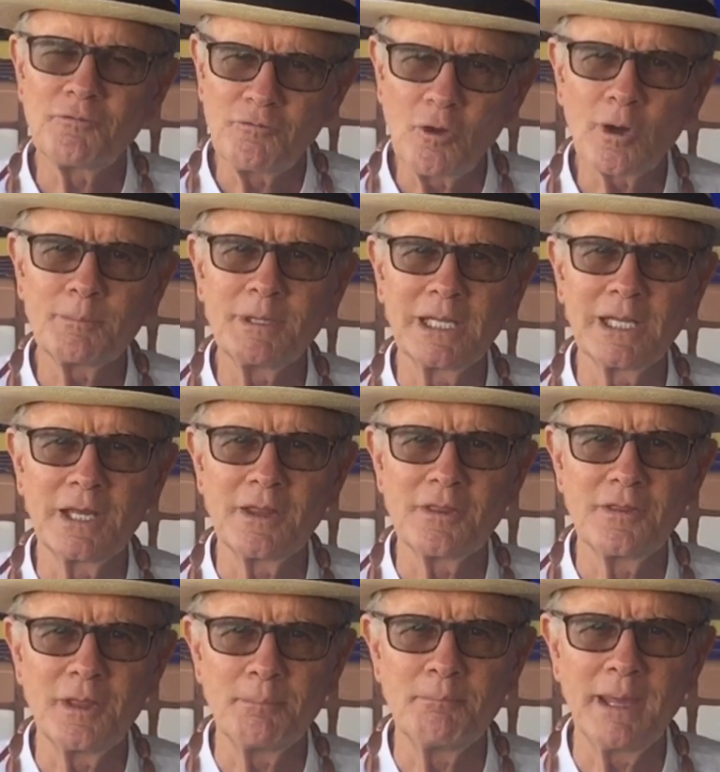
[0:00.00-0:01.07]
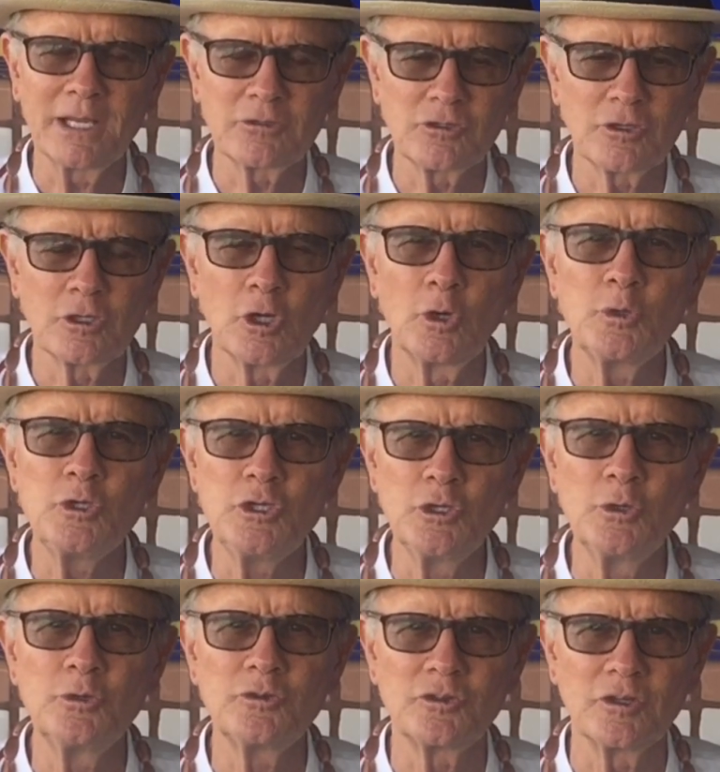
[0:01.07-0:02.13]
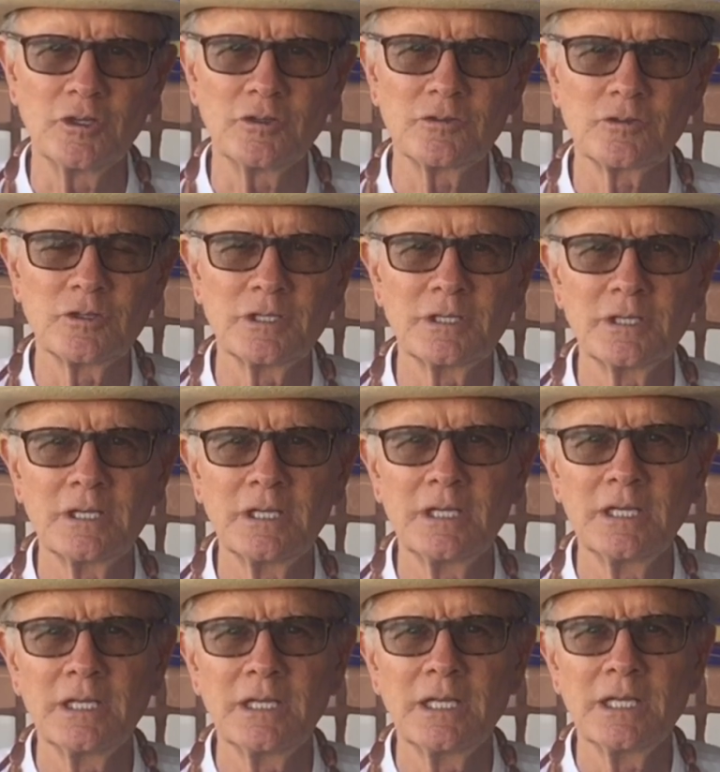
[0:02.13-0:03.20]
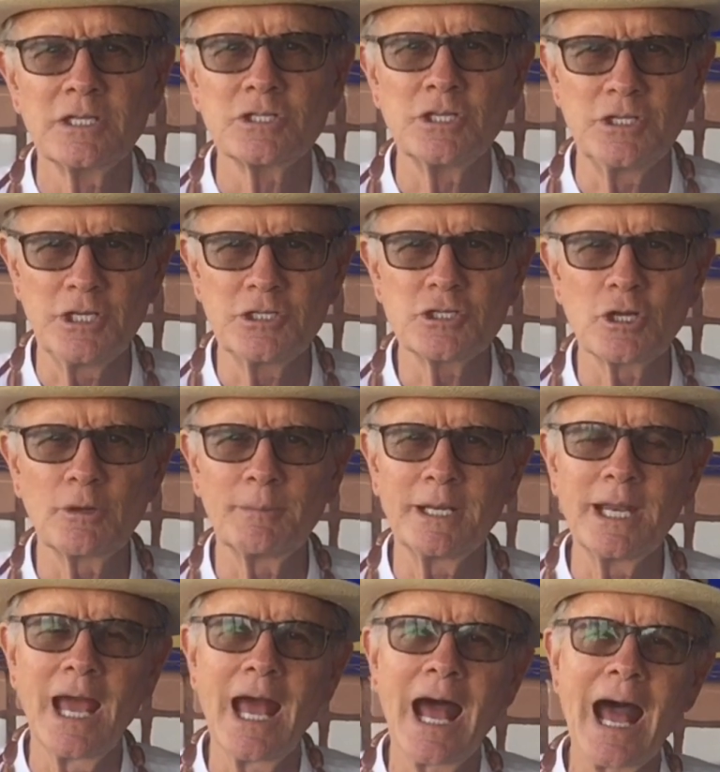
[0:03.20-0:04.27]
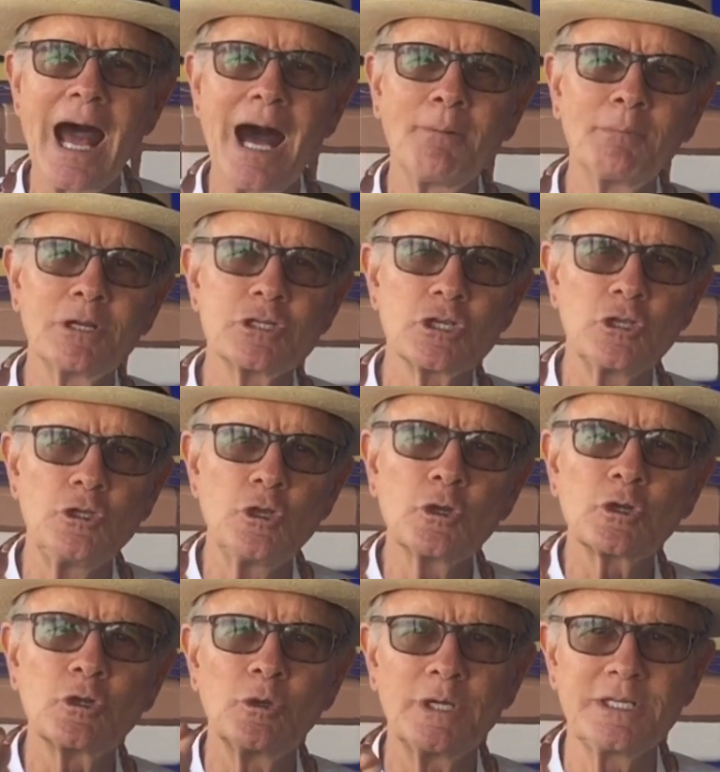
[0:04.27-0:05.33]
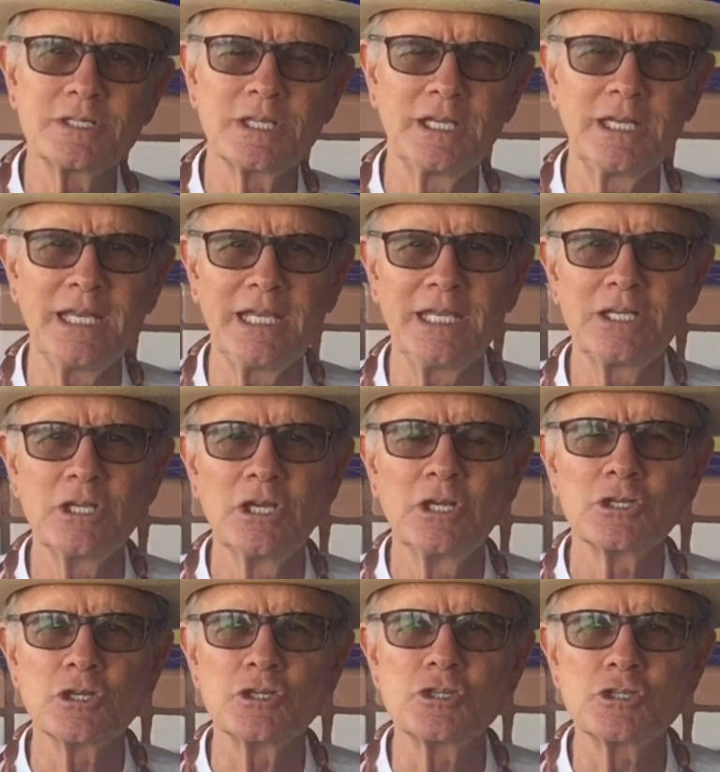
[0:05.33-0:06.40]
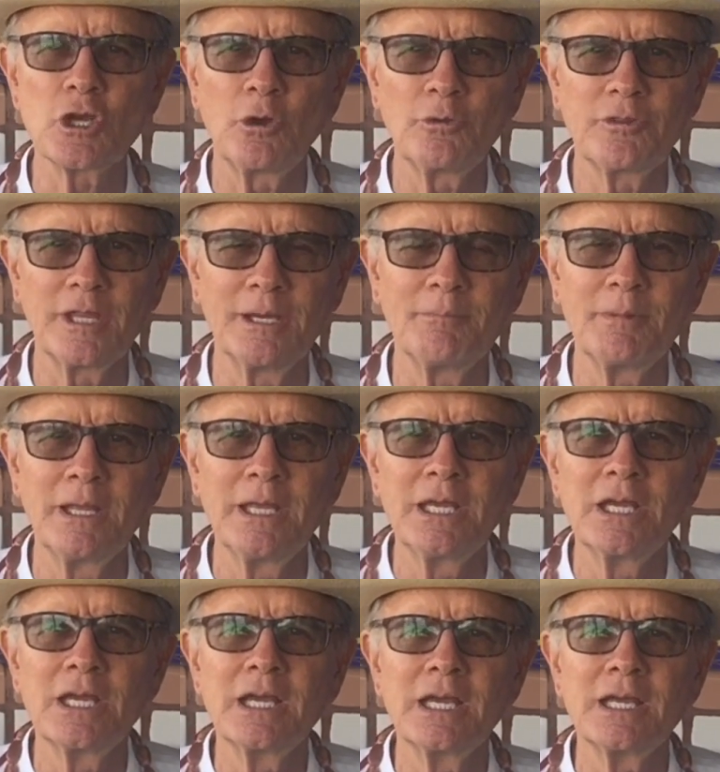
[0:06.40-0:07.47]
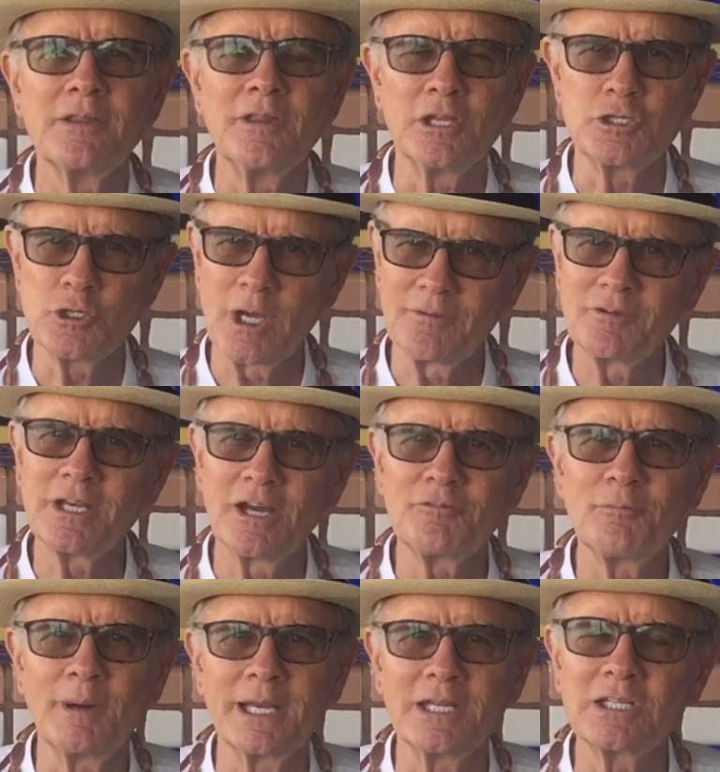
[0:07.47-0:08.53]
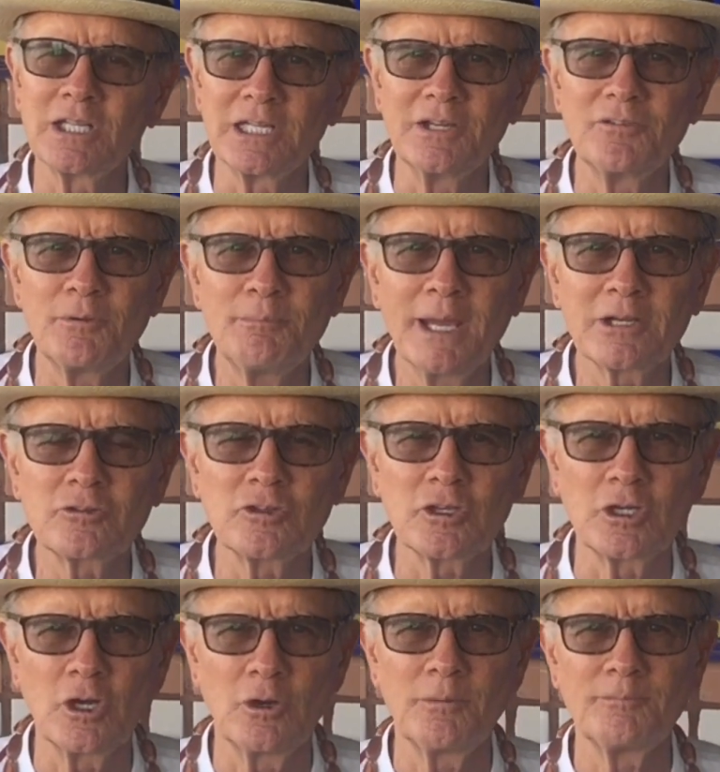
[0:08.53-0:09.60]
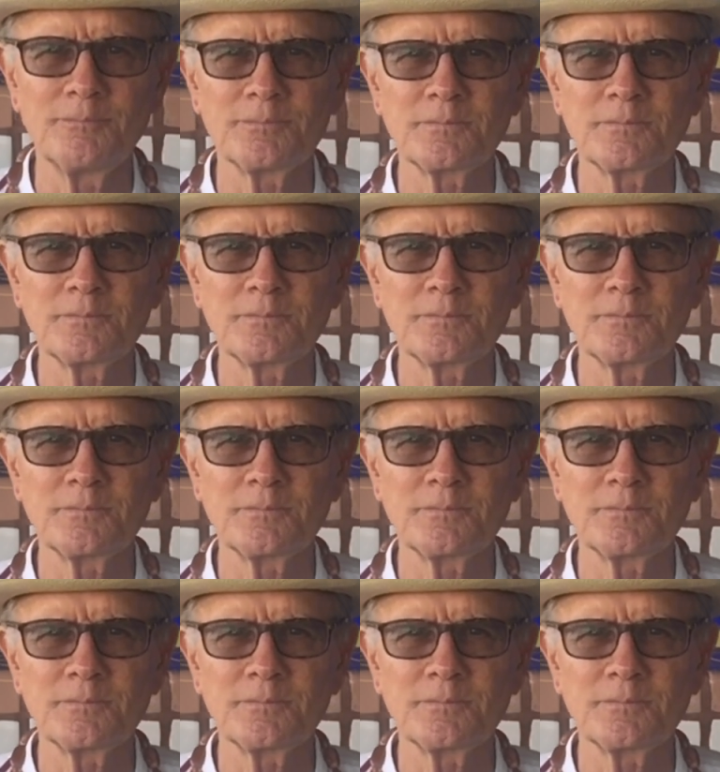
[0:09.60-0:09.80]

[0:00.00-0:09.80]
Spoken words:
a formula that Mexico uses to determine how much you're going to need to show them that you have enough money to live in Mexico.